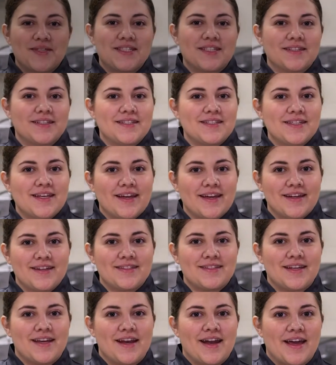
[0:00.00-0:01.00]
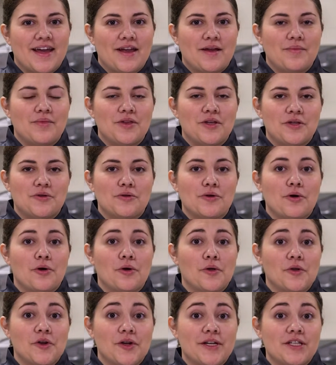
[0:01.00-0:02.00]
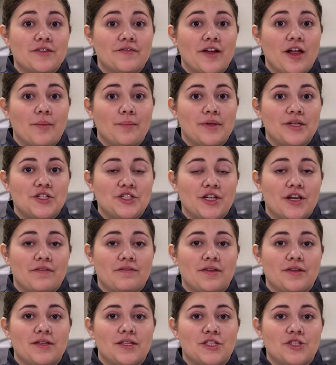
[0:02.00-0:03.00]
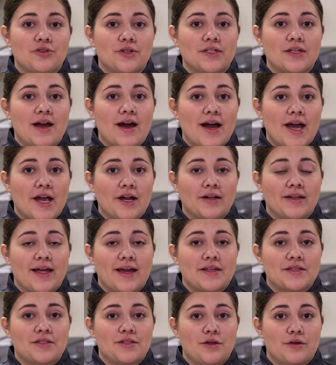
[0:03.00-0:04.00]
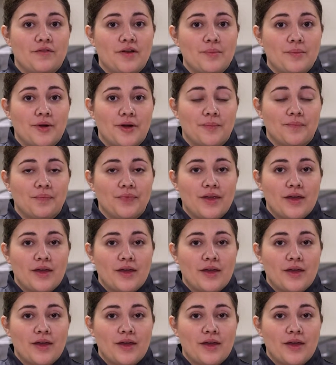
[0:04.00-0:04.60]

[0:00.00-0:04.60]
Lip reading: is Alissa Hitt, and I am the new culinary development chef the district hired last November.